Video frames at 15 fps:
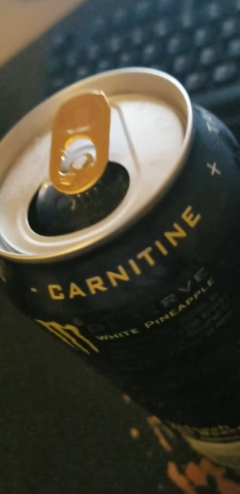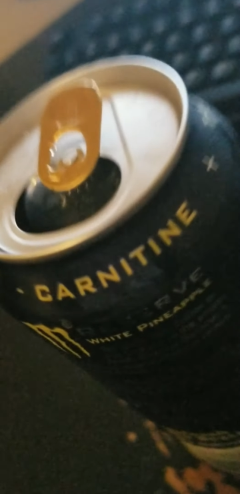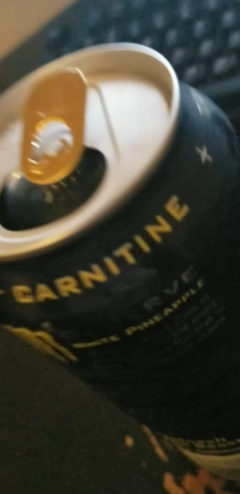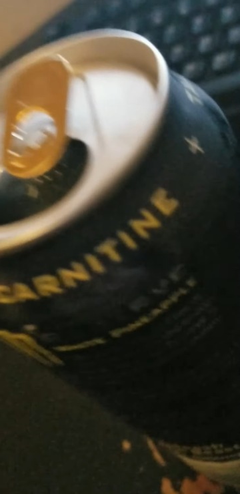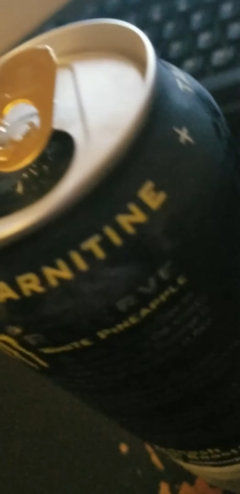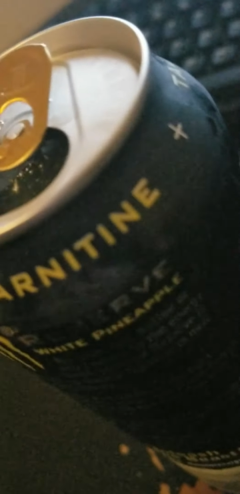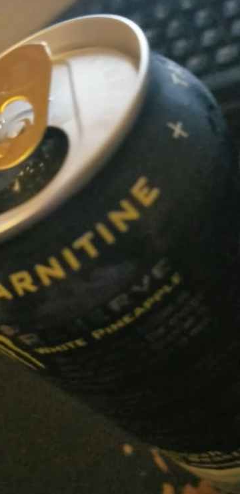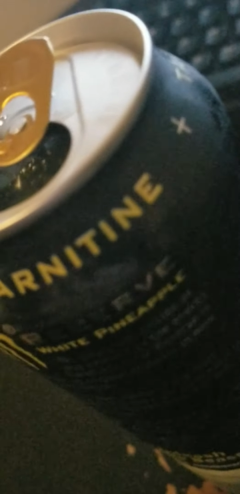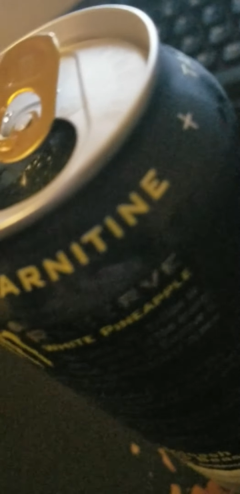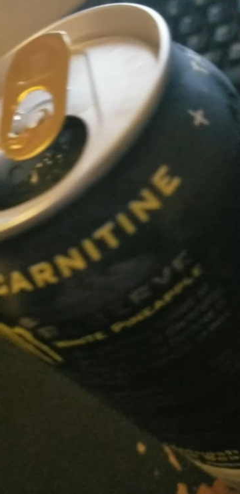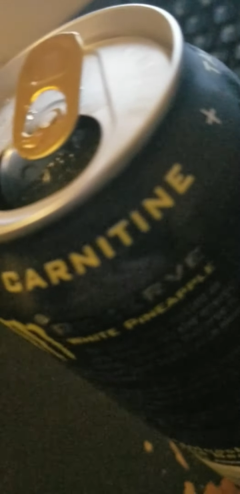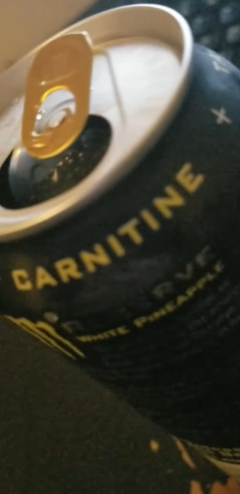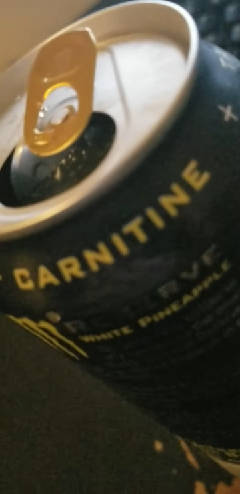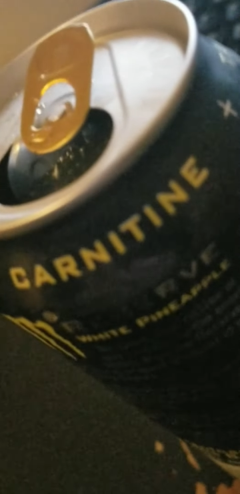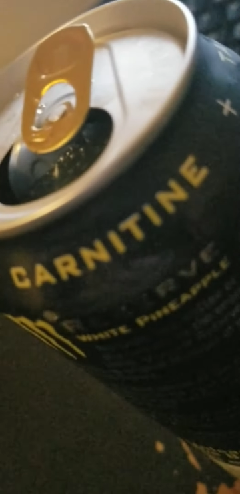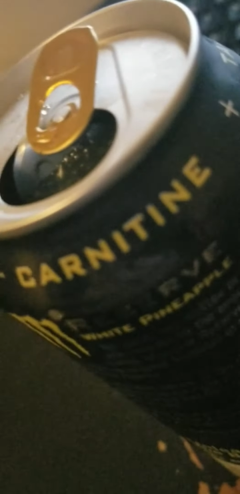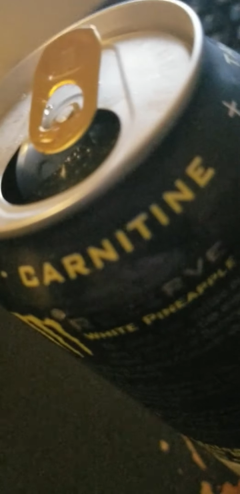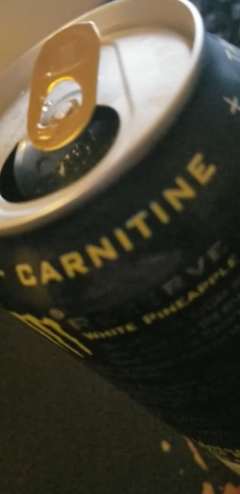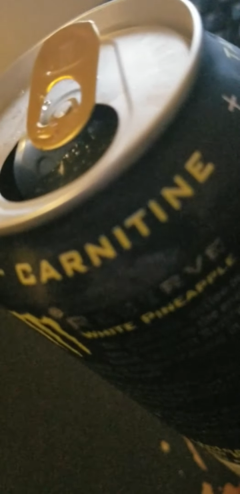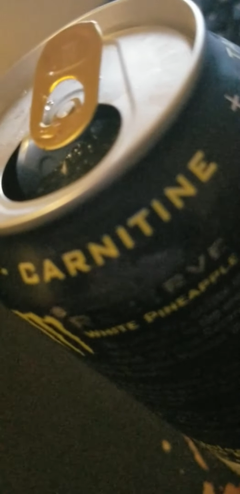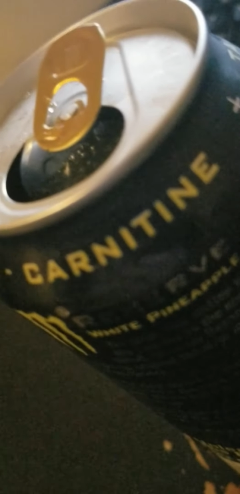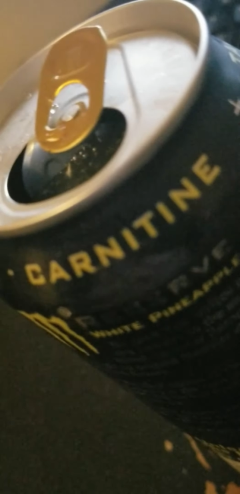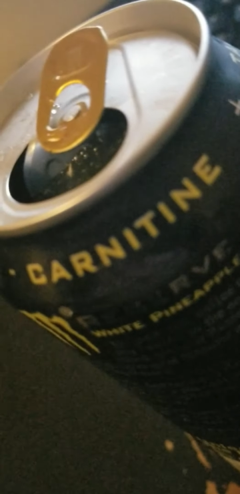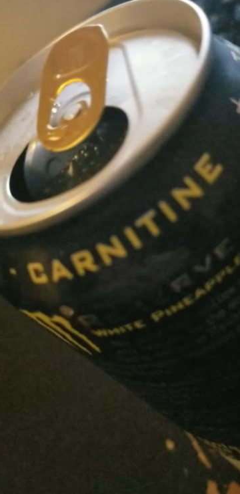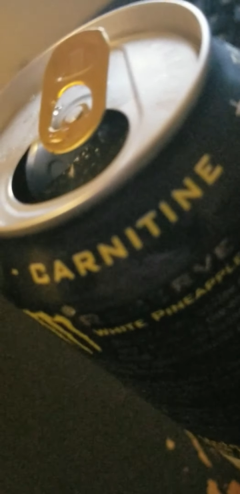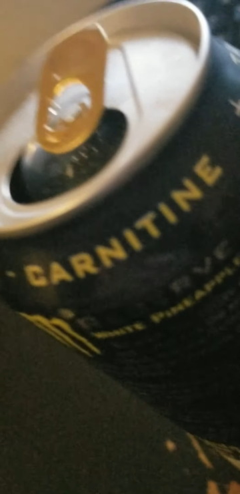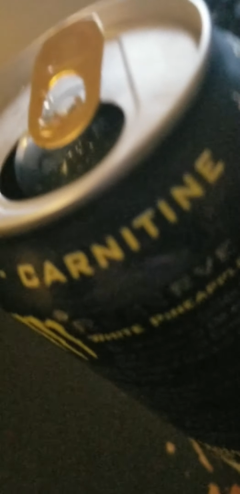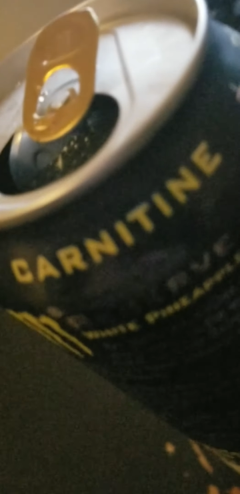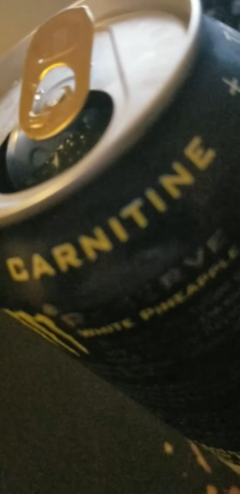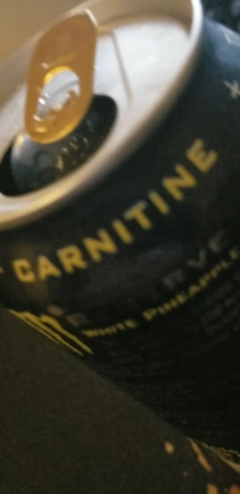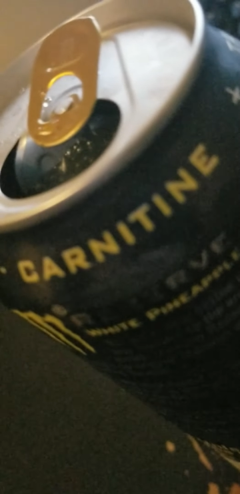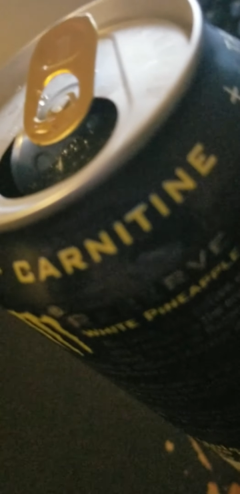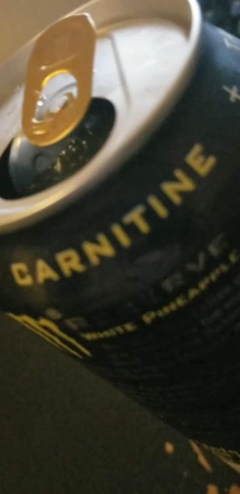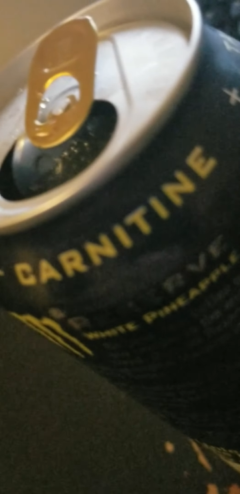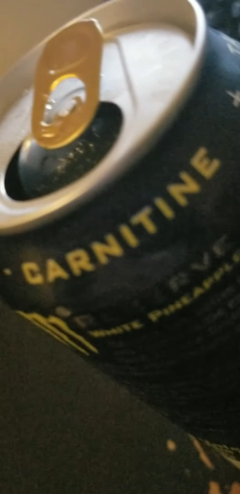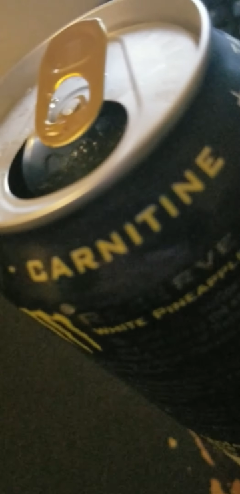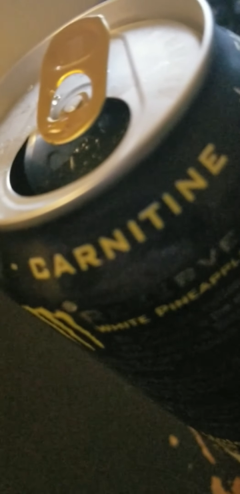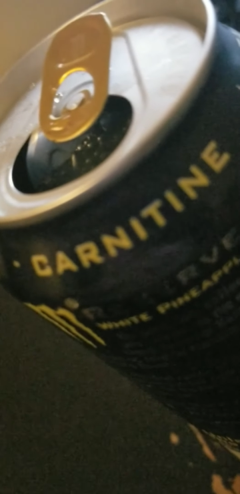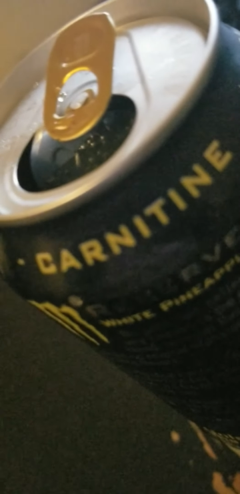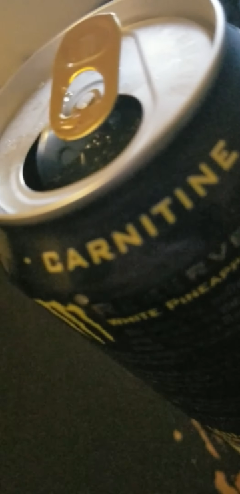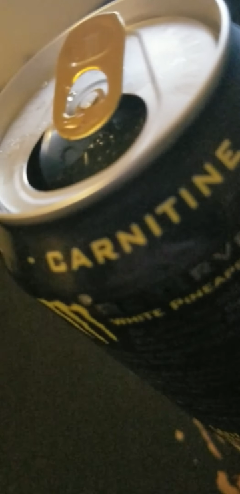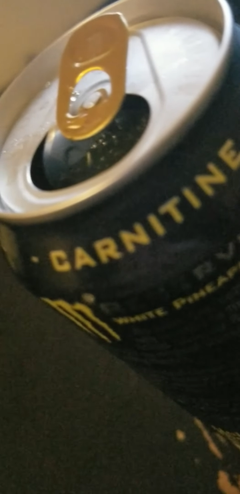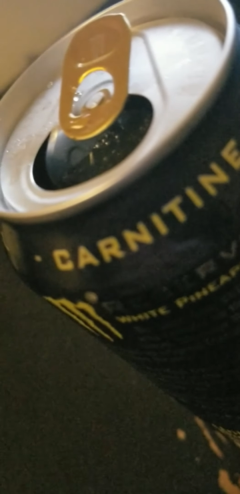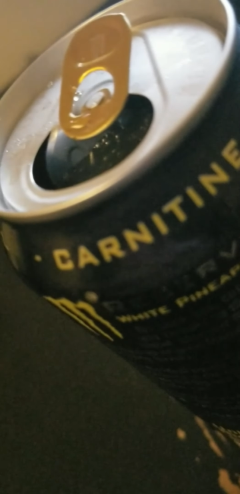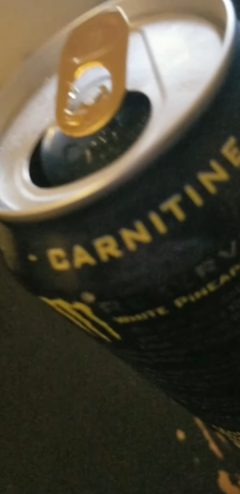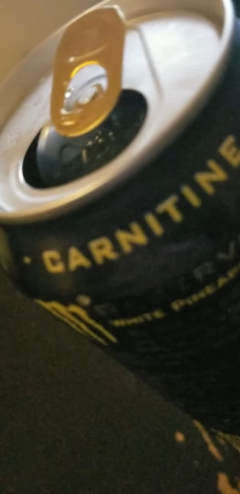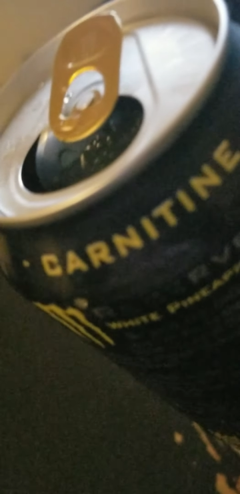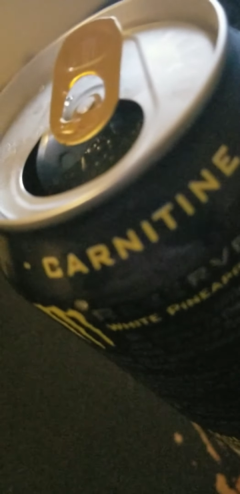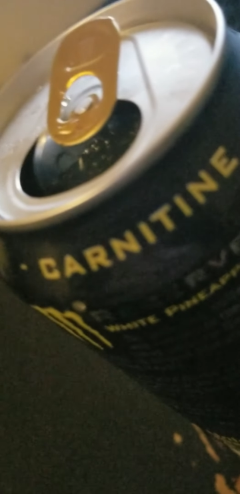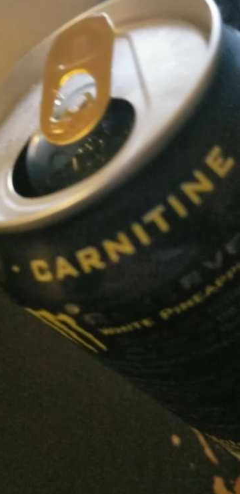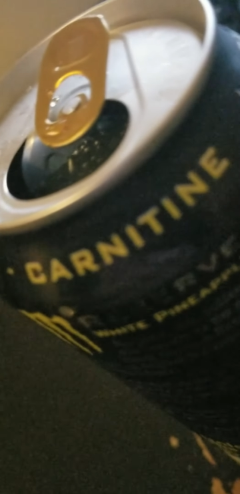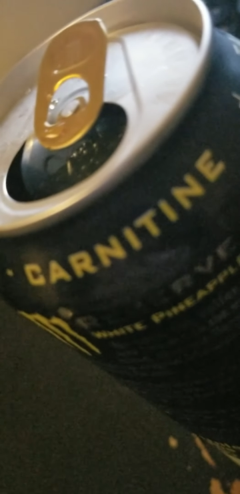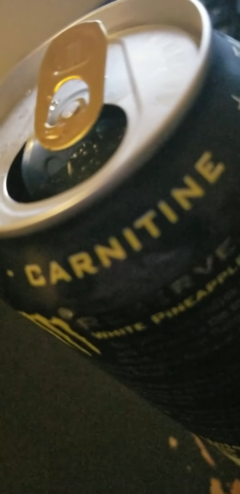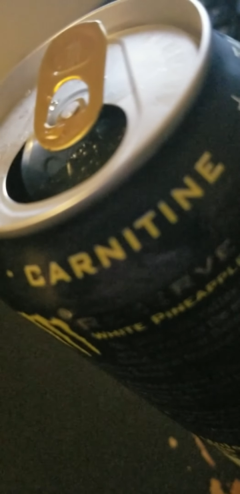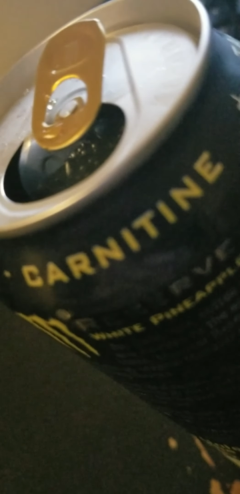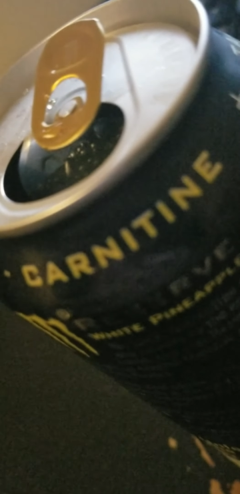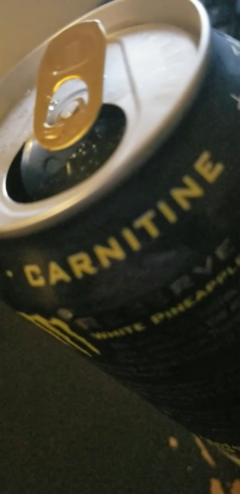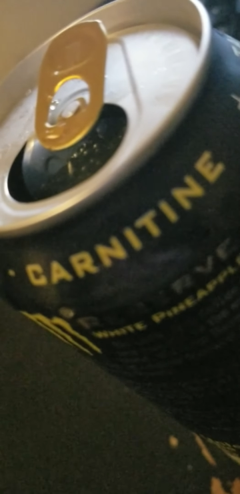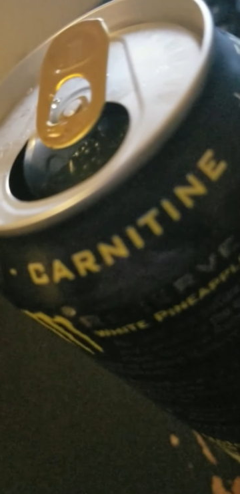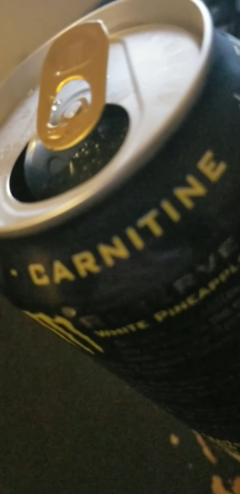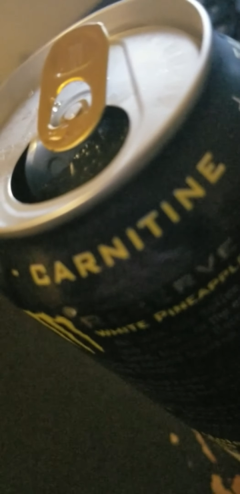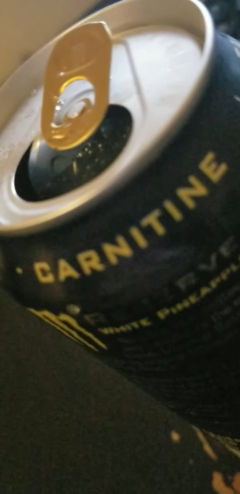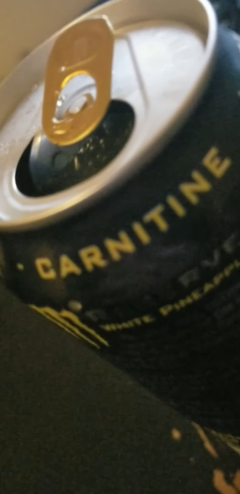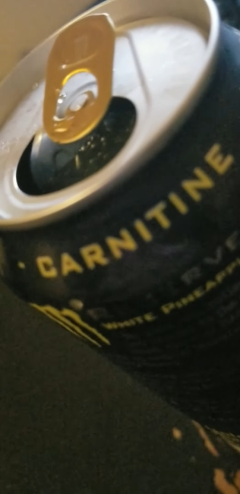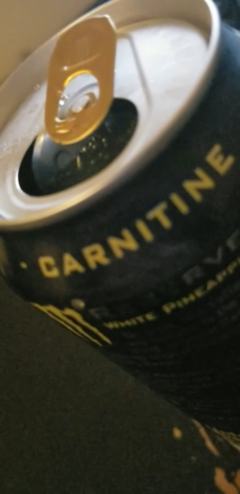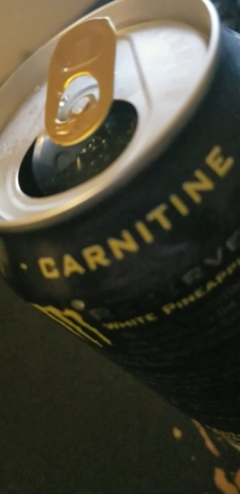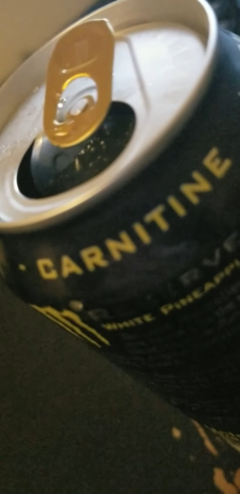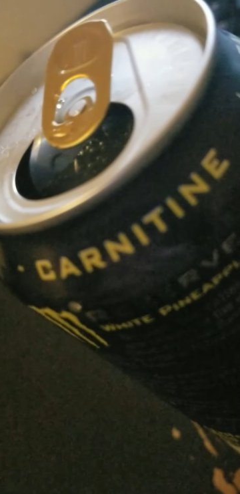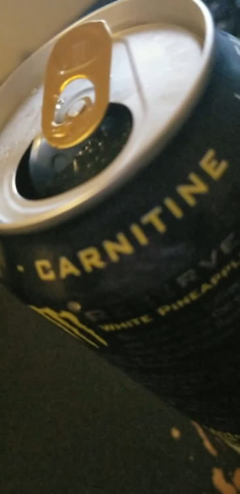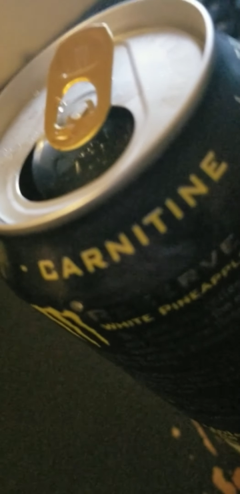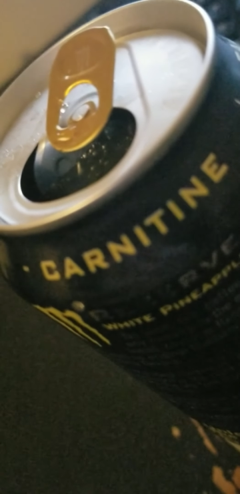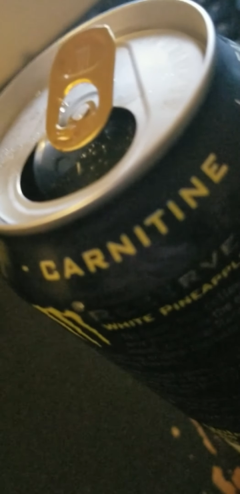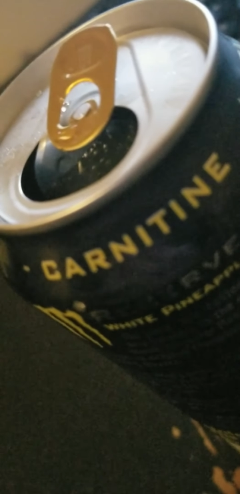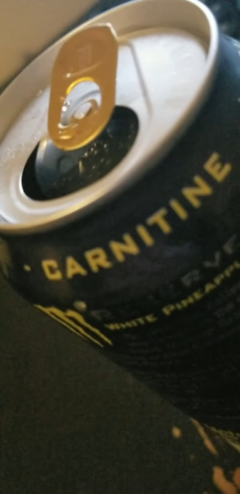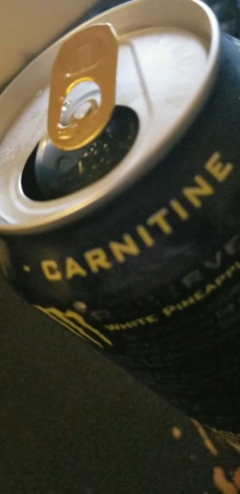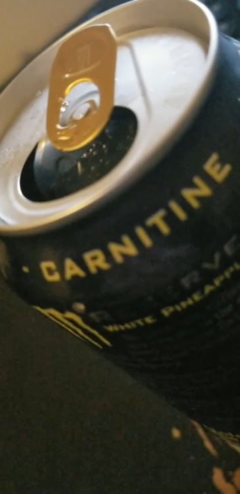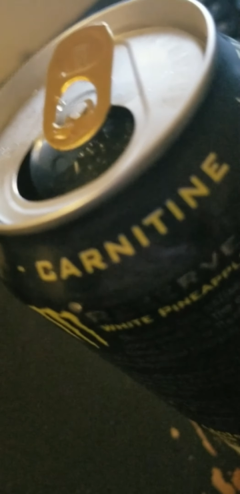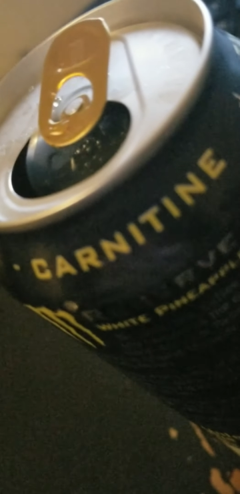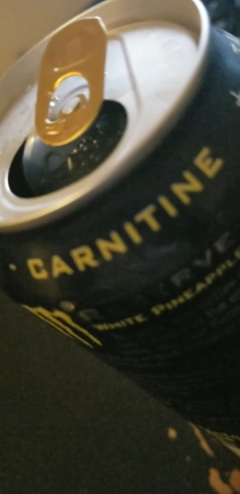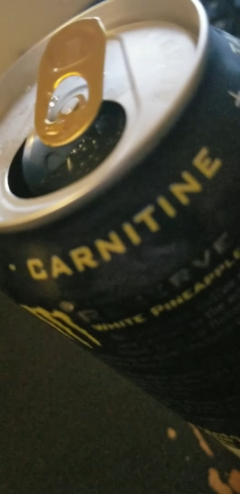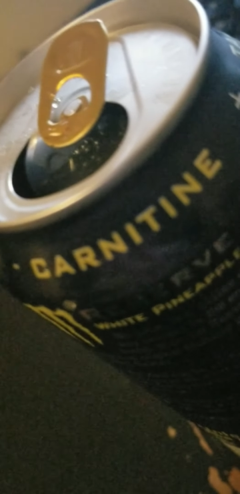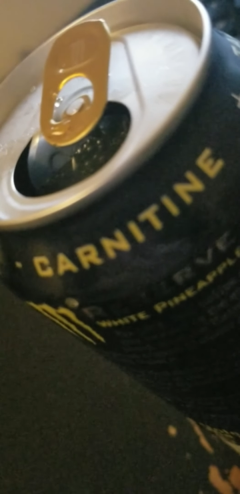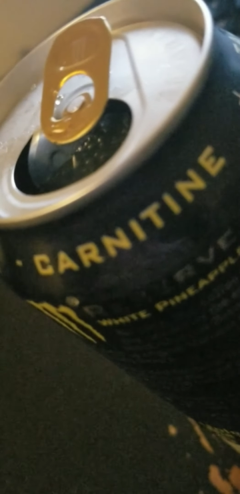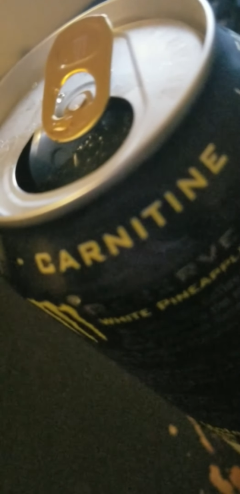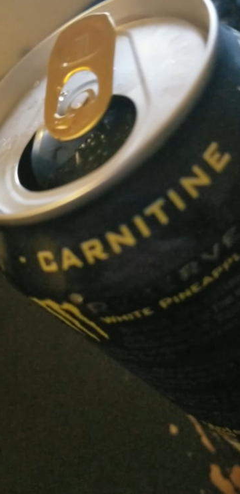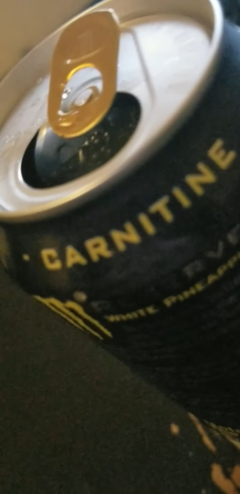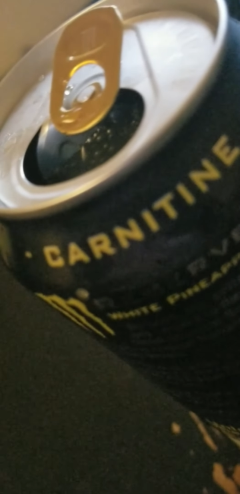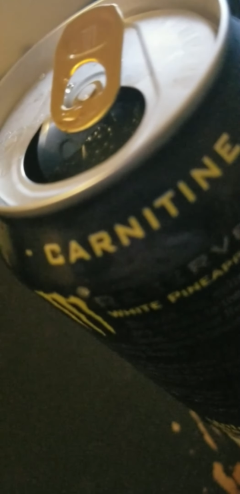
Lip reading: Nobody's mouth can be seen.